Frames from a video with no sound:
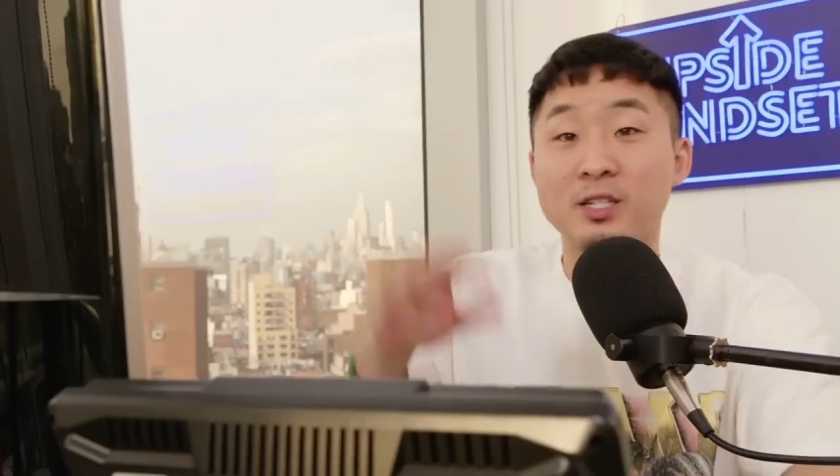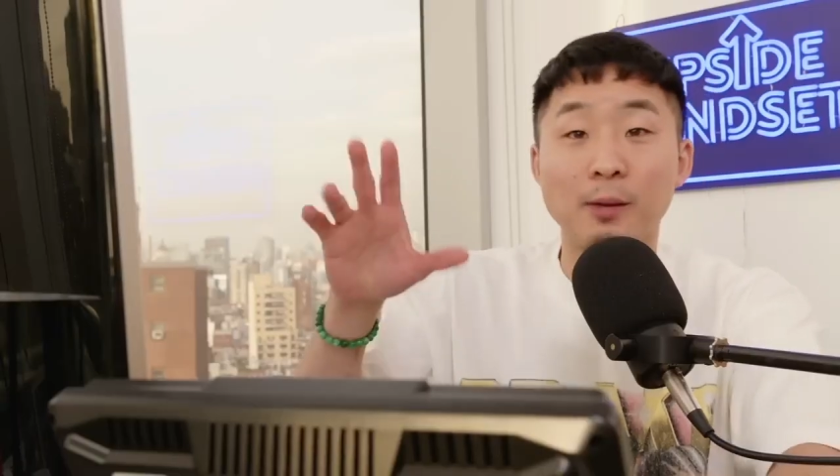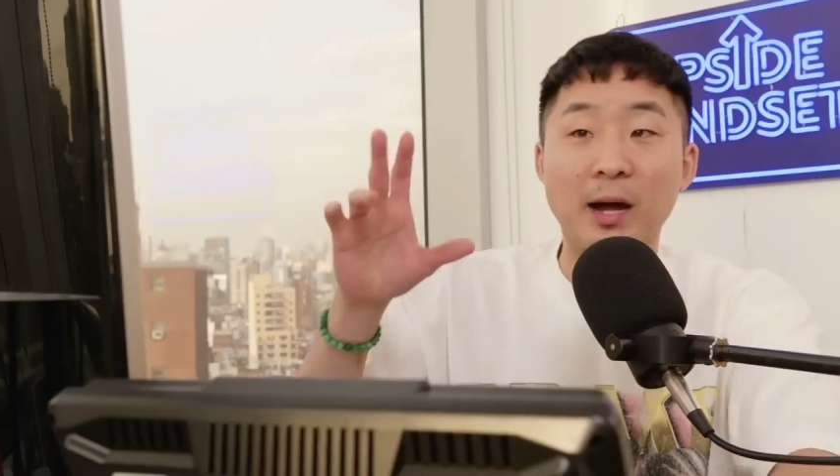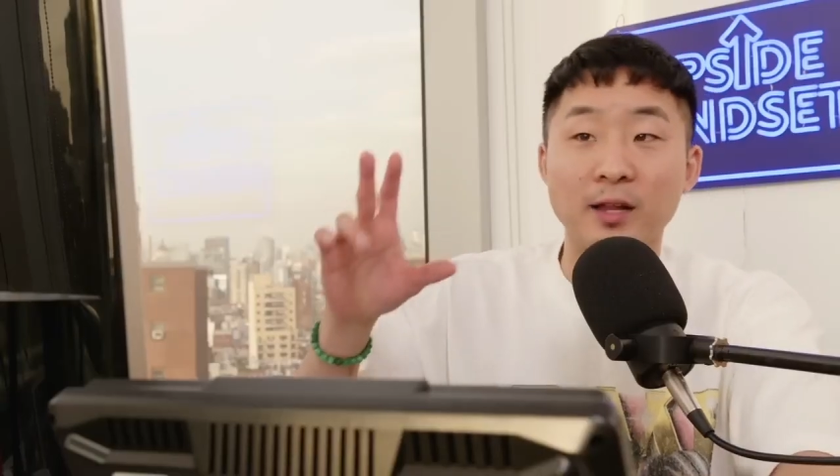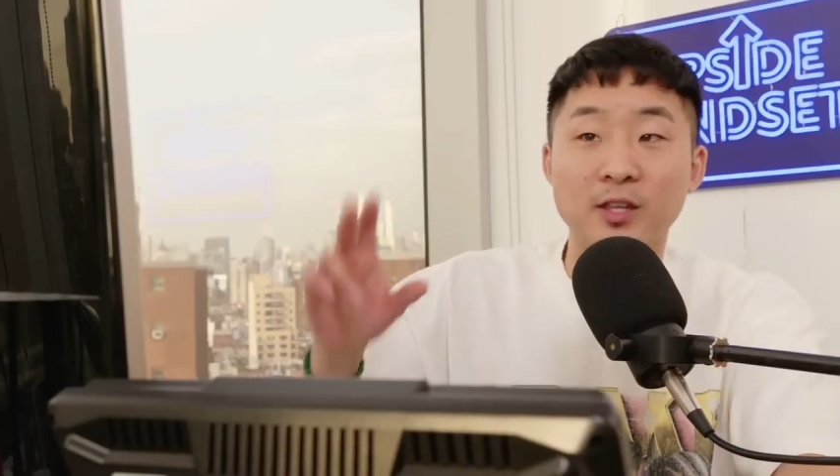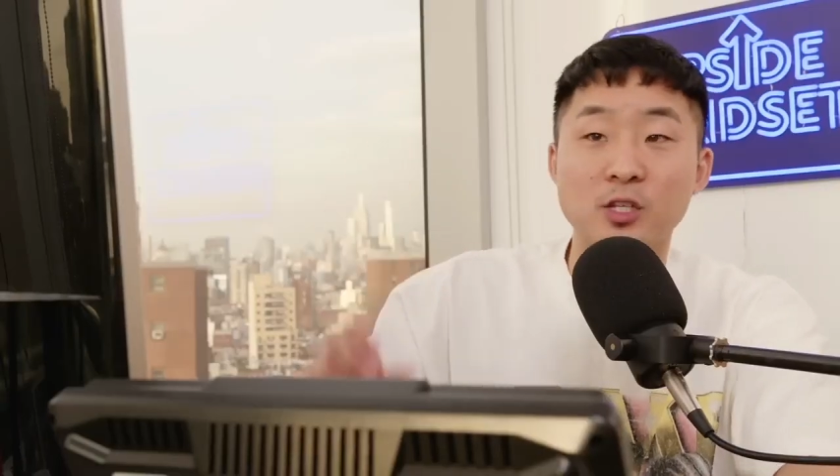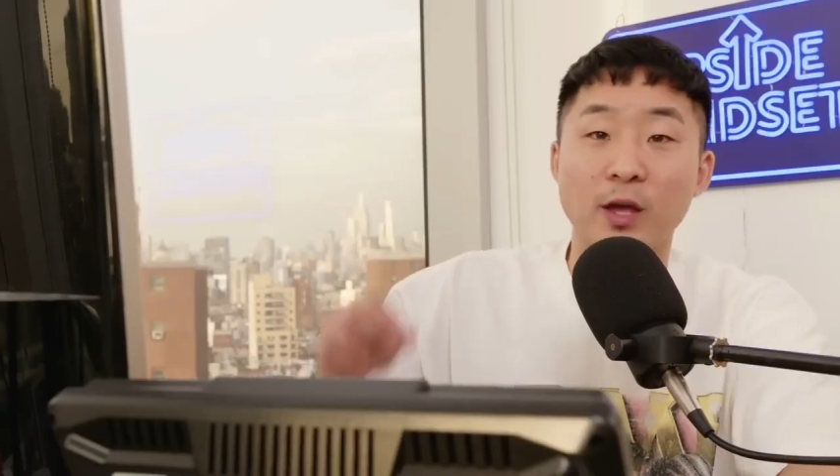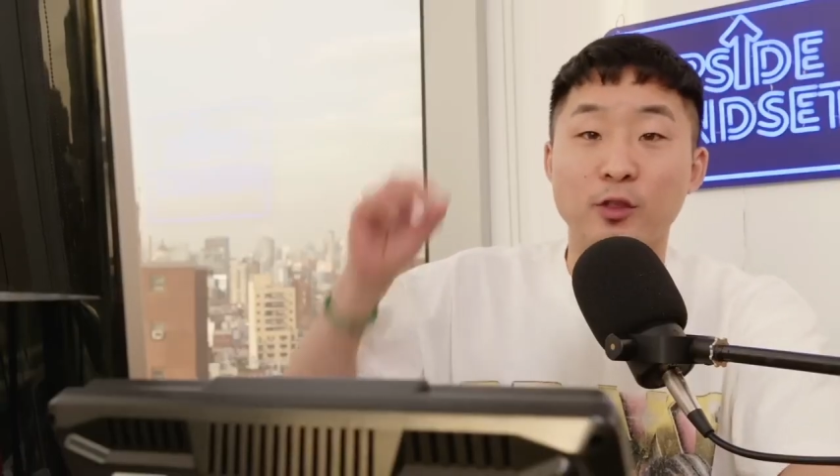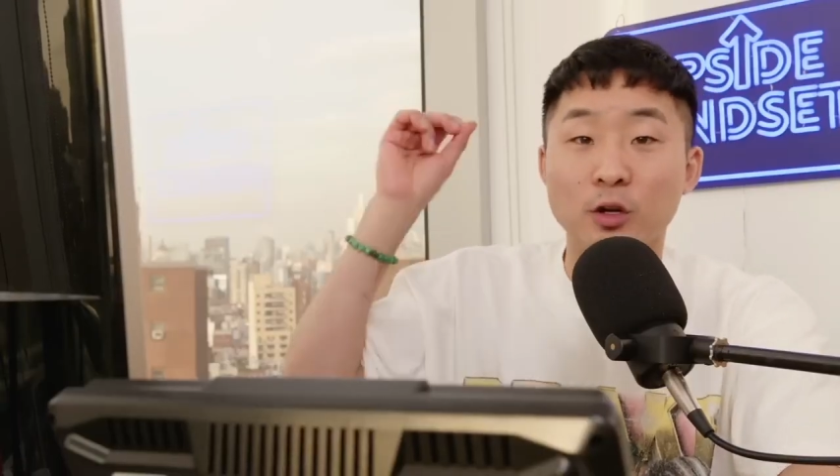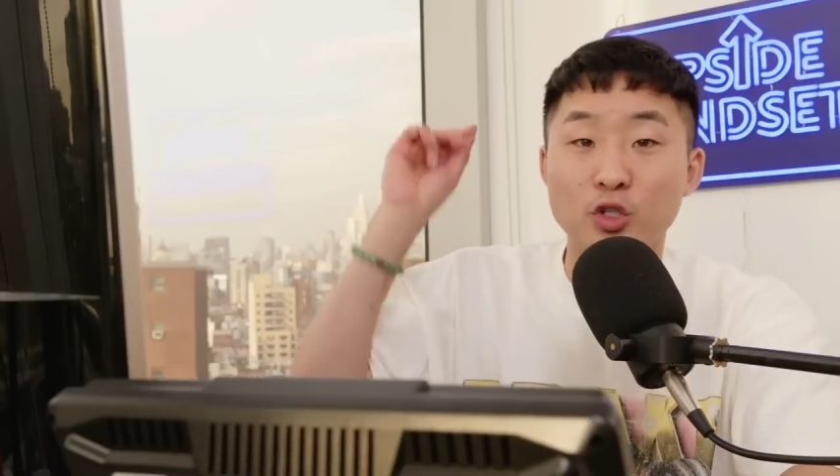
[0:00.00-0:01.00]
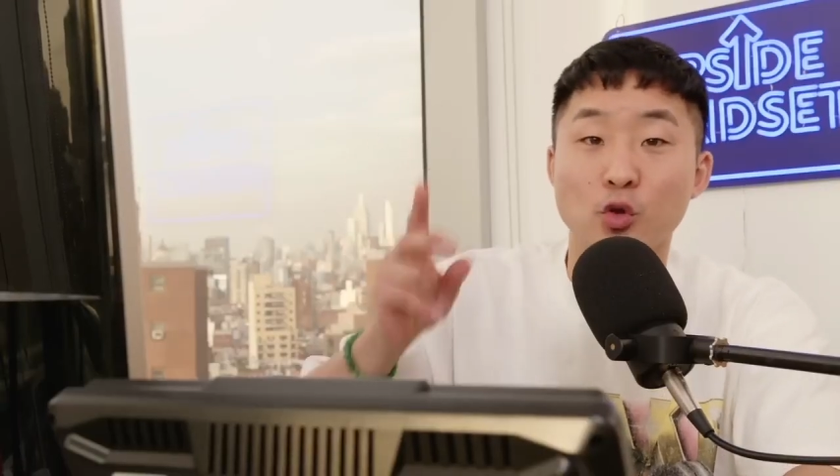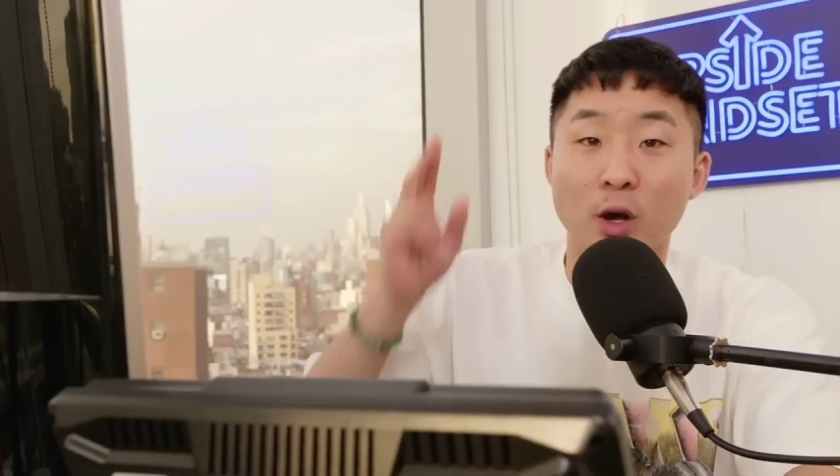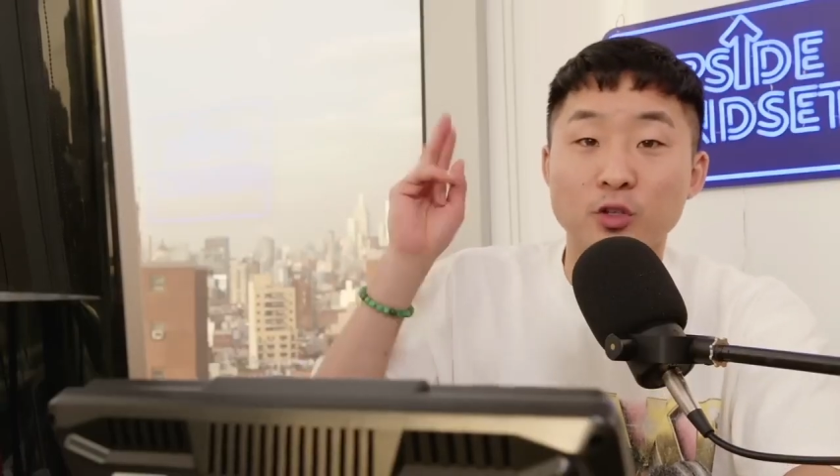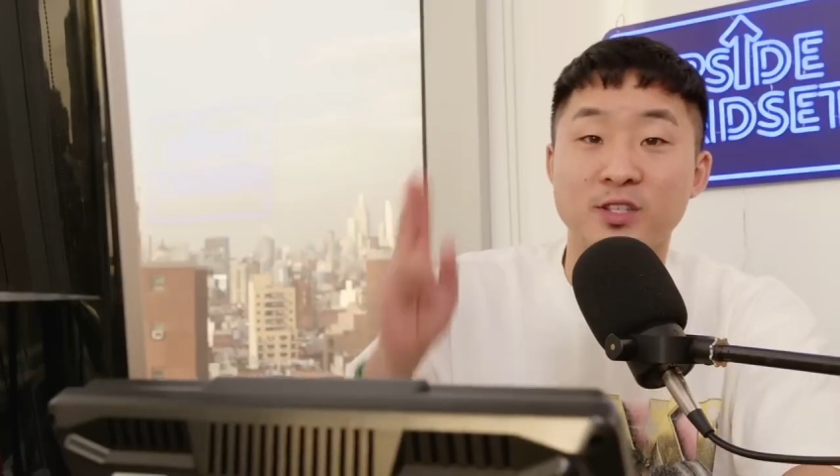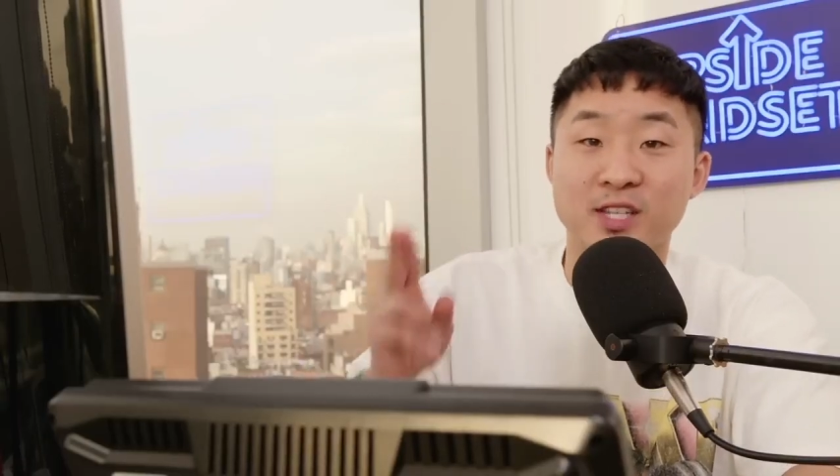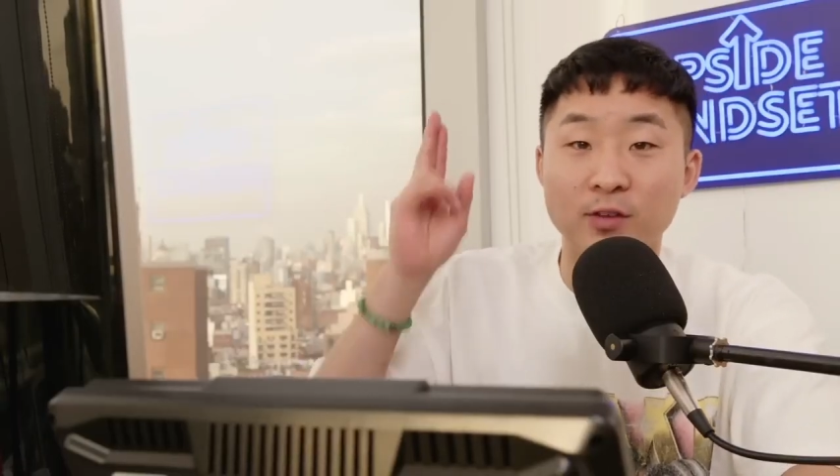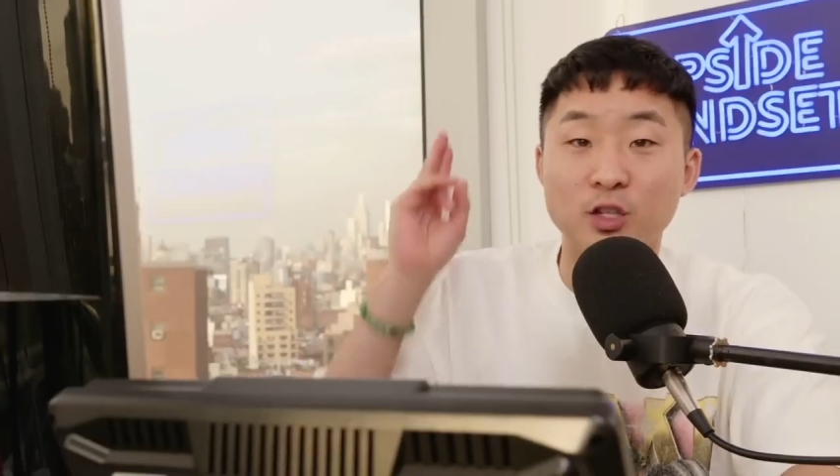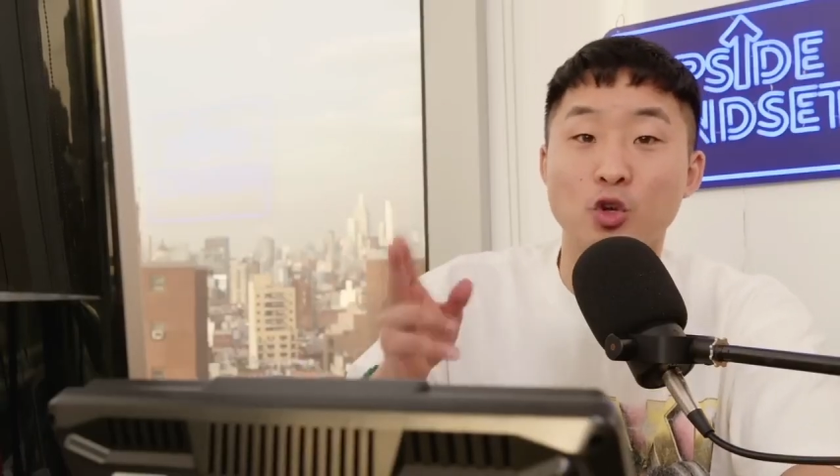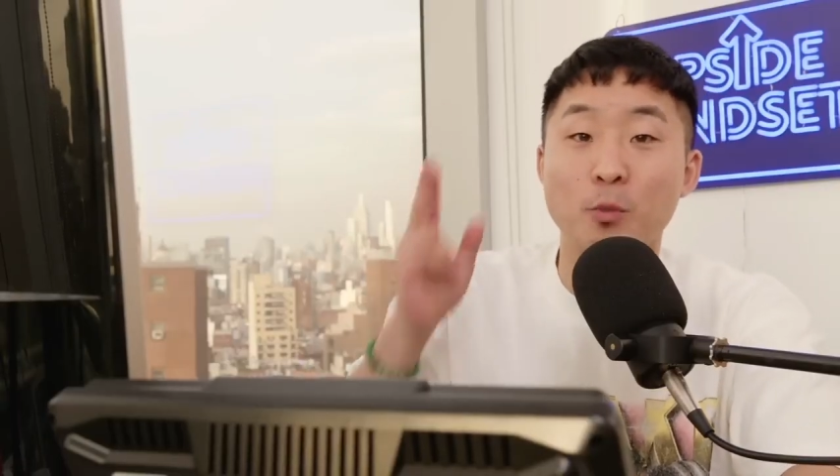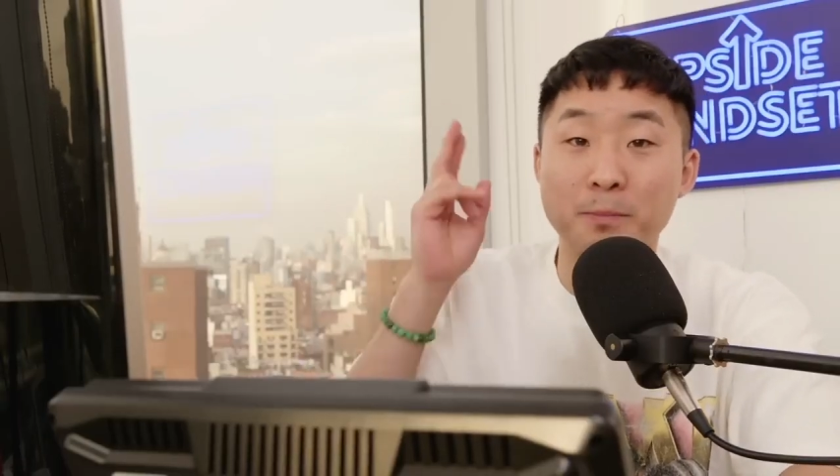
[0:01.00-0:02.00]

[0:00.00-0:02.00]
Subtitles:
Just think about it this way. There are 272